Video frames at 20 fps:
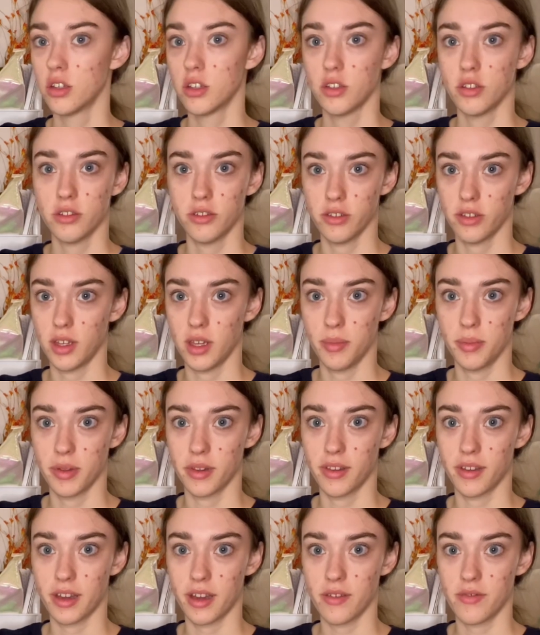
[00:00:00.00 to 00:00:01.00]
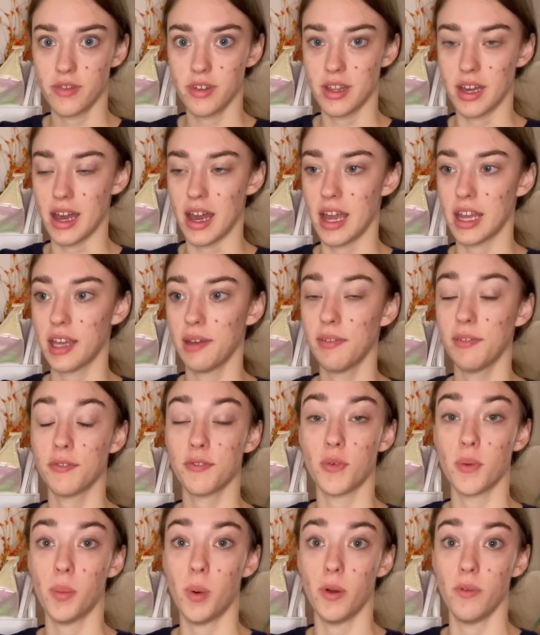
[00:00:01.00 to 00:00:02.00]
So keep a lookout for that. I gave it
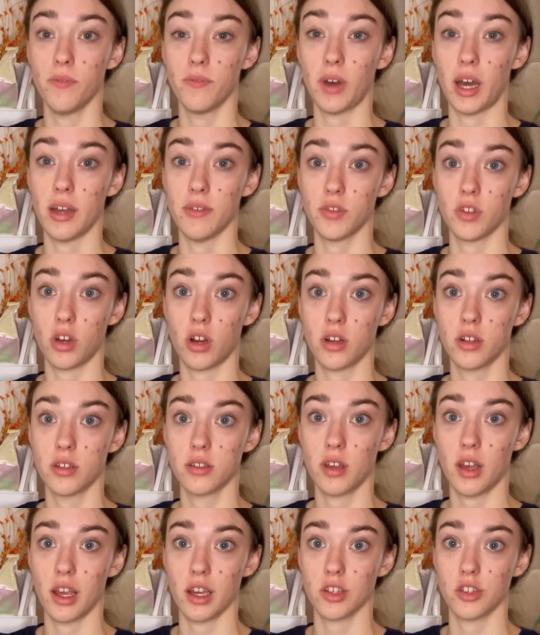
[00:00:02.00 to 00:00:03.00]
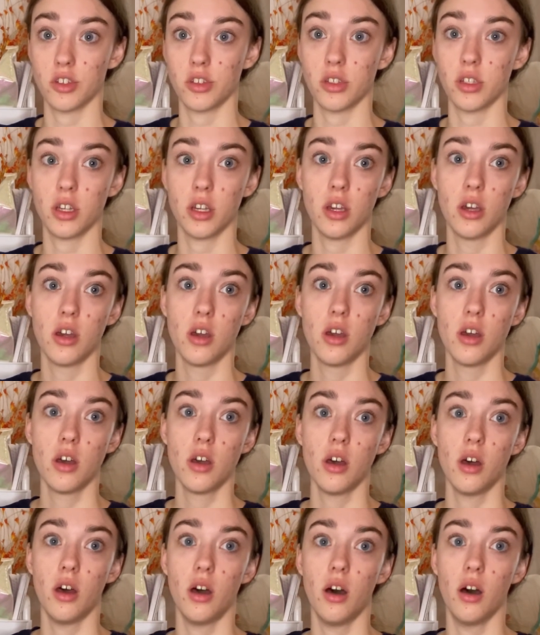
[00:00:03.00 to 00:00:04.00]
4.5 stars, actually.
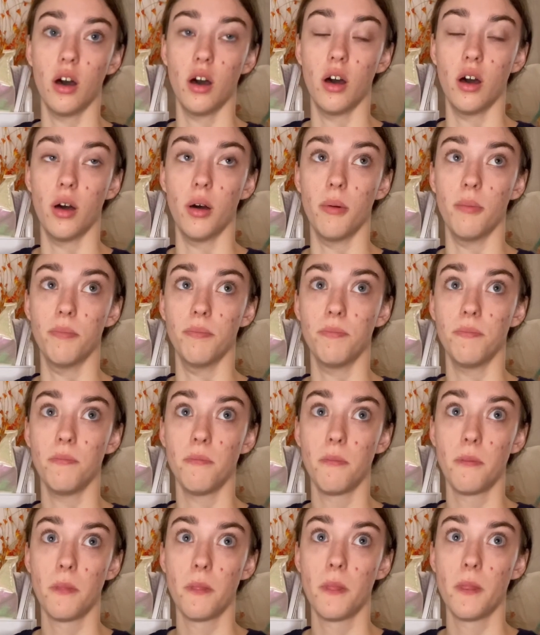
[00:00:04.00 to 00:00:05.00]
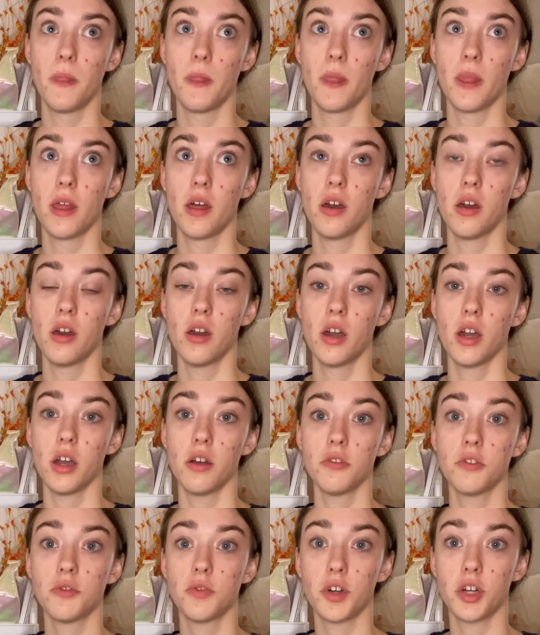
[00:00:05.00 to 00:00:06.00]
It
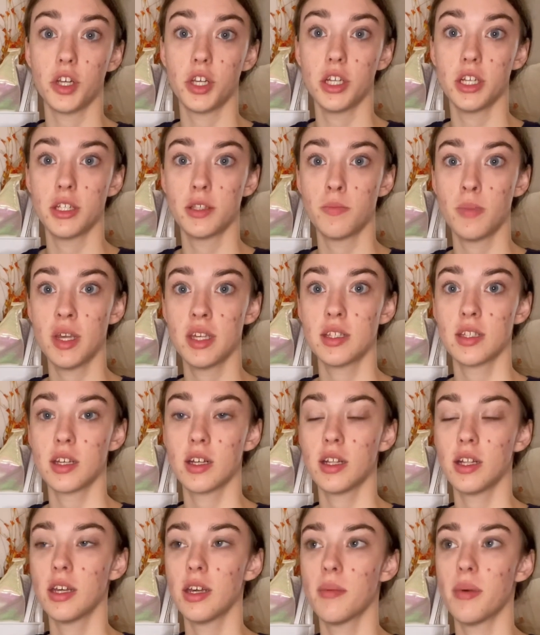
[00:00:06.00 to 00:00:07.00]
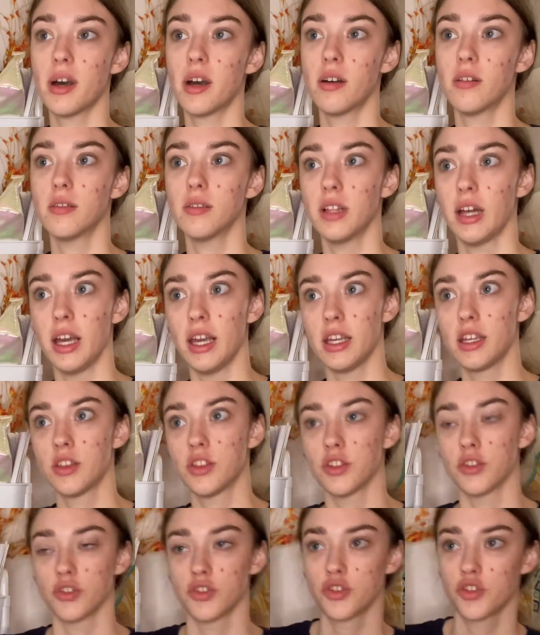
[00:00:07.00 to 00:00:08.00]
was very good. It's basically about, like,
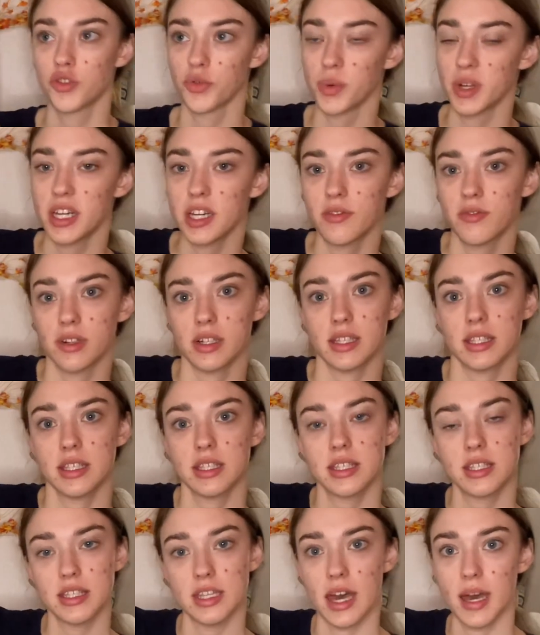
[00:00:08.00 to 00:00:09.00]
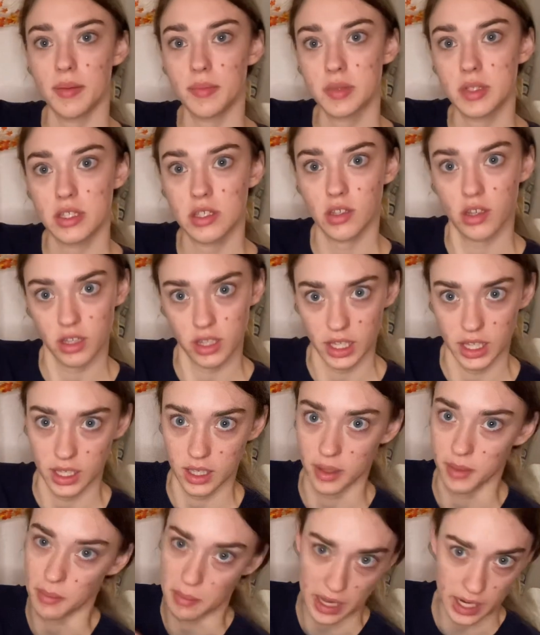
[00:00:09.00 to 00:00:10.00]
there's 3 different steps on, like,
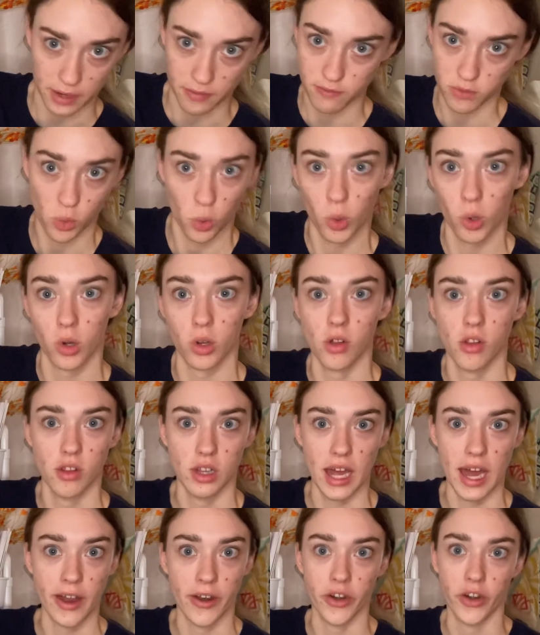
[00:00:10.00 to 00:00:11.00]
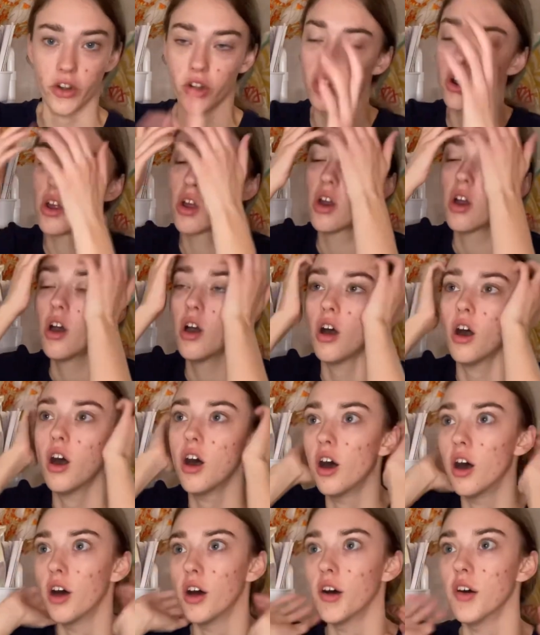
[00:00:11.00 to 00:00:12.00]
a metaphorical ladder
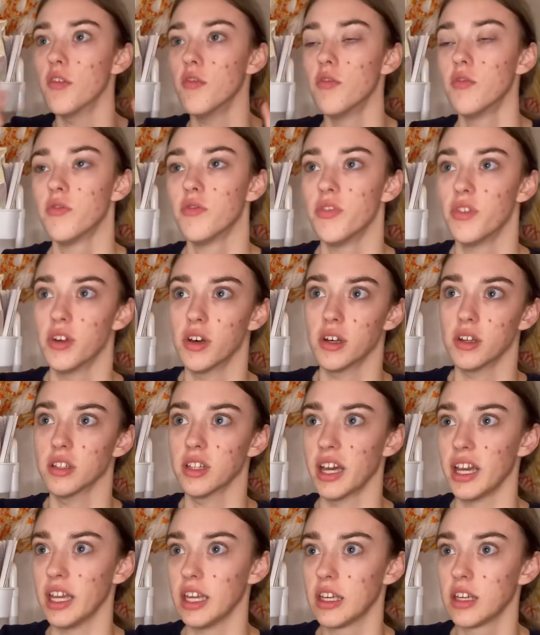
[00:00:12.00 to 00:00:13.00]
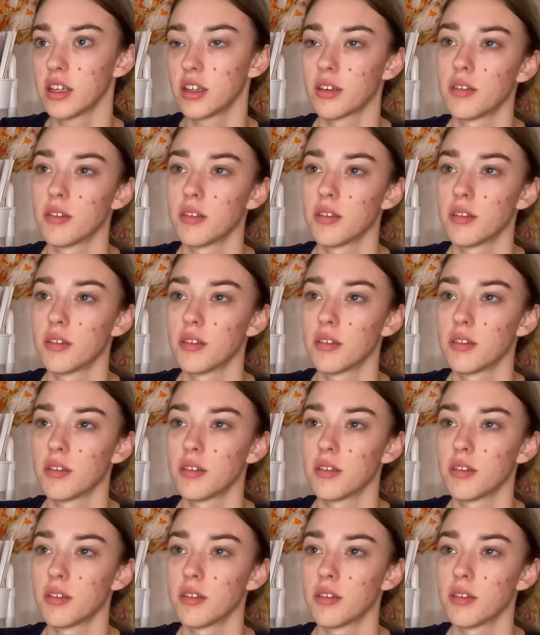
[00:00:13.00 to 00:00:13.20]
of the, like,